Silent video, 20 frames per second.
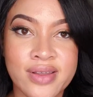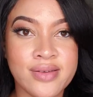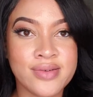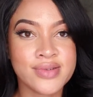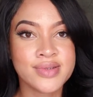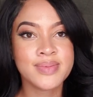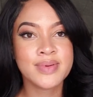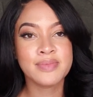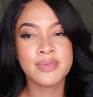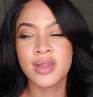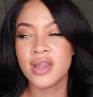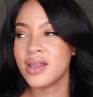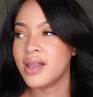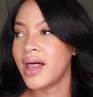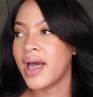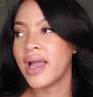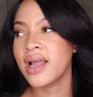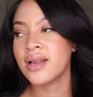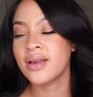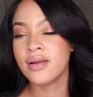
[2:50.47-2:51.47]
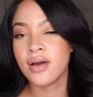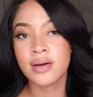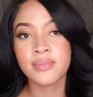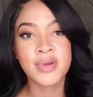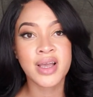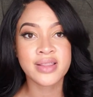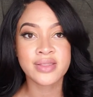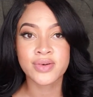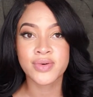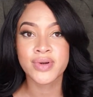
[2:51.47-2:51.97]
those people that like, no, I'm
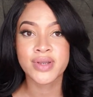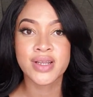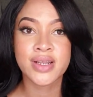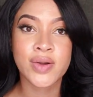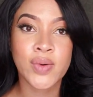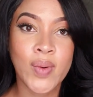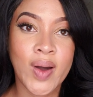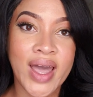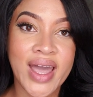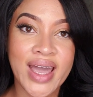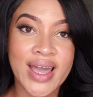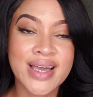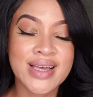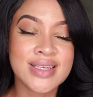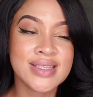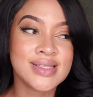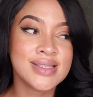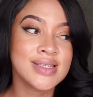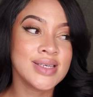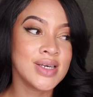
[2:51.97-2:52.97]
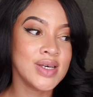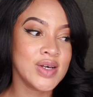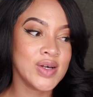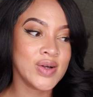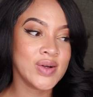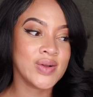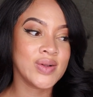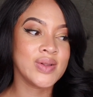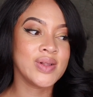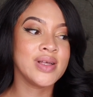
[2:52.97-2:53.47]
not throwing it away
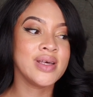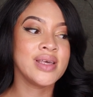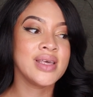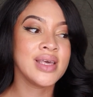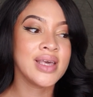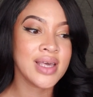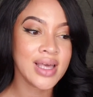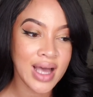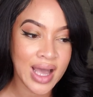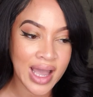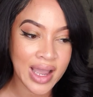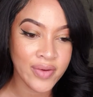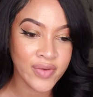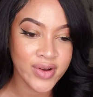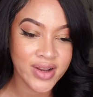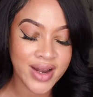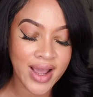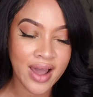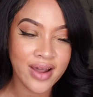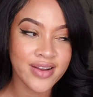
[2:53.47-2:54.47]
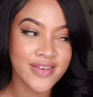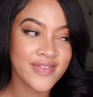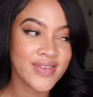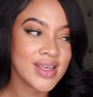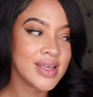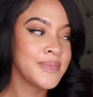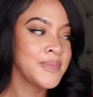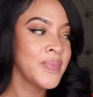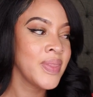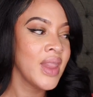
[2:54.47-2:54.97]
until I run out of
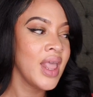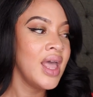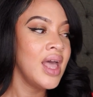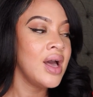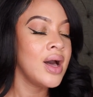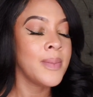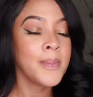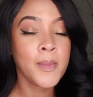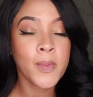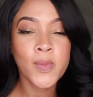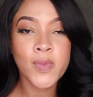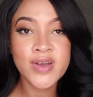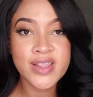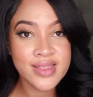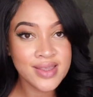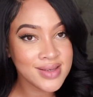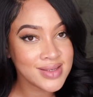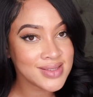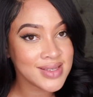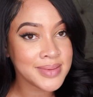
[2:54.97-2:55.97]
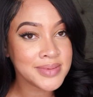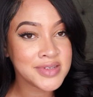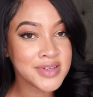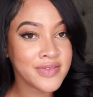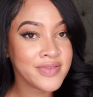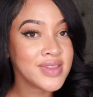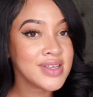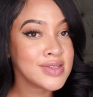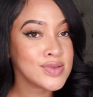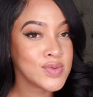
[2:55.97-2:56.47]
it, with the exception
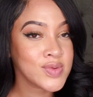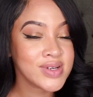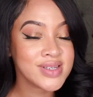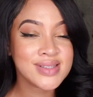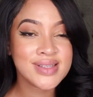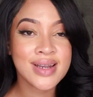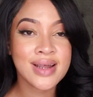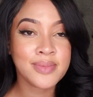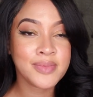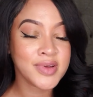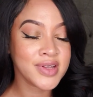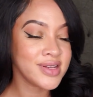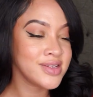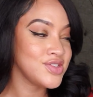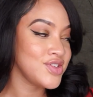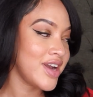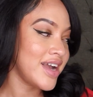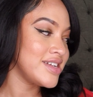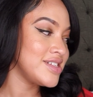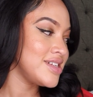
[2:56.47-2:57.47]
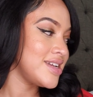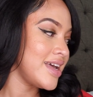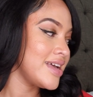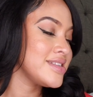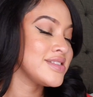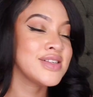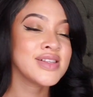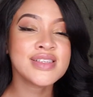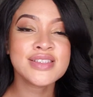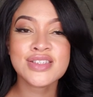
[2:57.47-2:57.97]
of these ones that I'm gonna trash today.
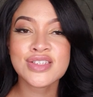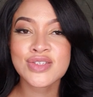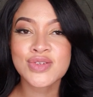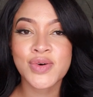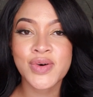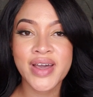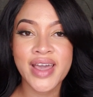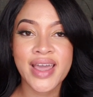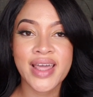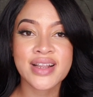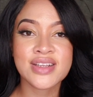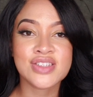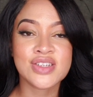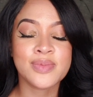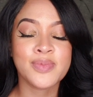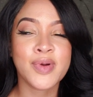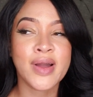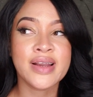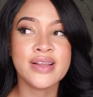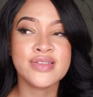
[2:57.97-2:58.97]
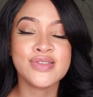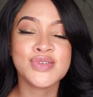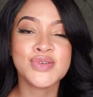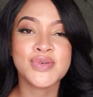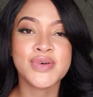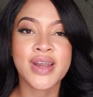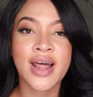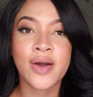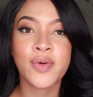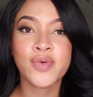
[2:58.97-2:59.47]
So let's just go ahead and jump right
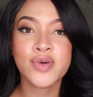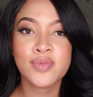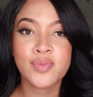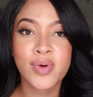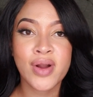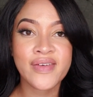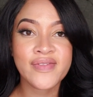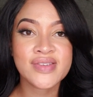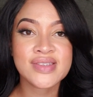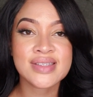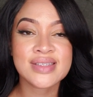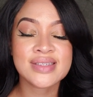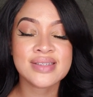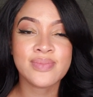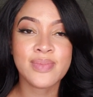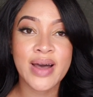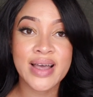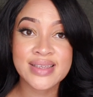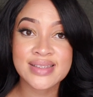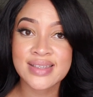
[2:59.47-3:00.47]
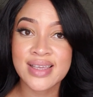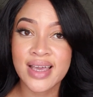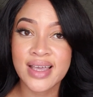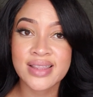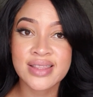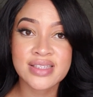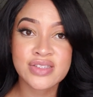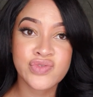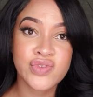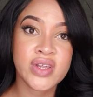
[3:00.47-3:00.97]
into it. I will preface this by
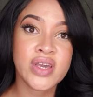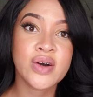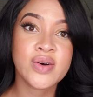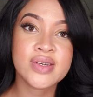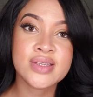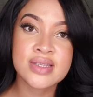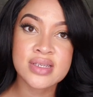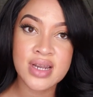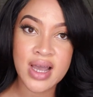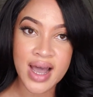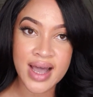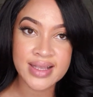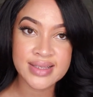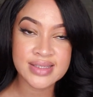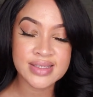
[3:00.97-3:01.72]
saying this video is not